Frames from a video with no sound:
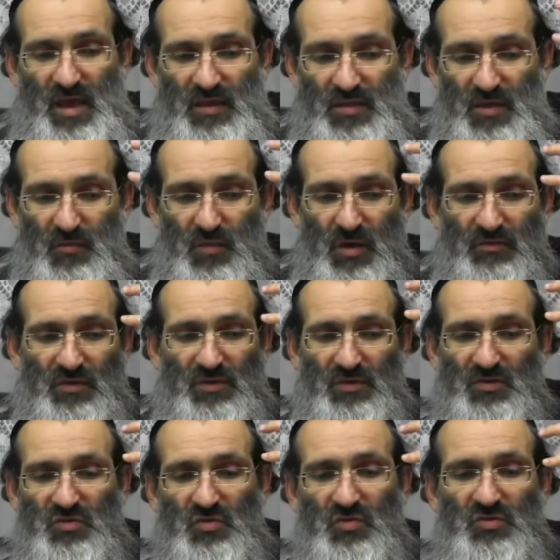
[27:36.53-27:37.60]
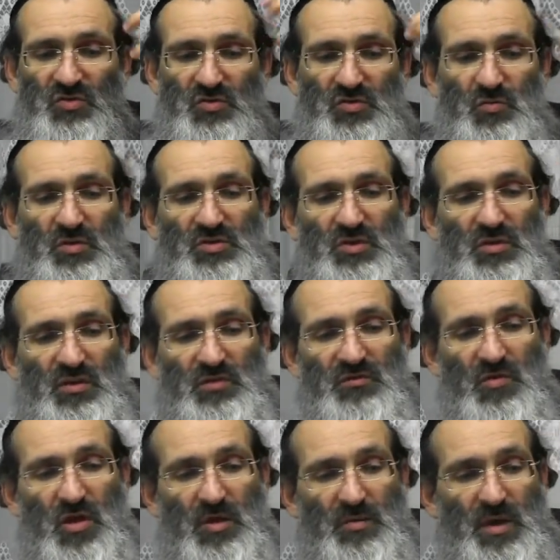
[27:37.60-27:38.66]
And then we have the nitzutzos, which are the
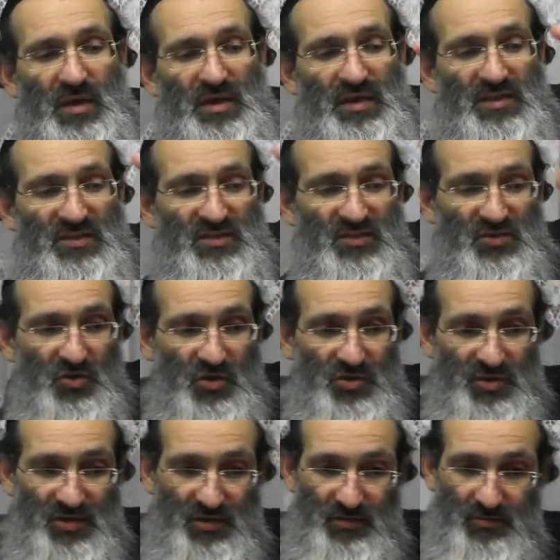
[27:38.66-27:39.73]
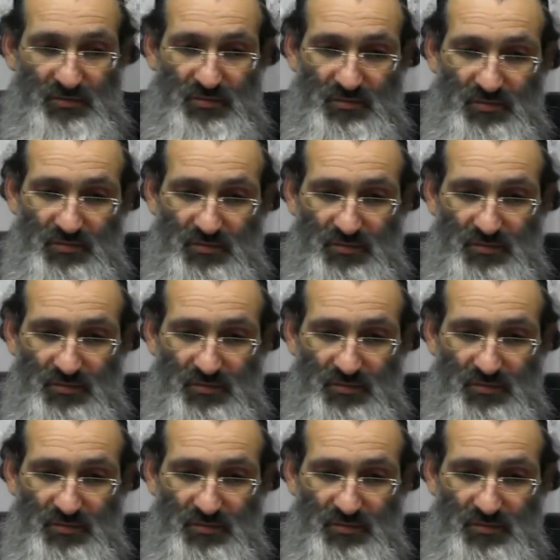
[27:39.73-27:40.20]
evorim chitzoniim,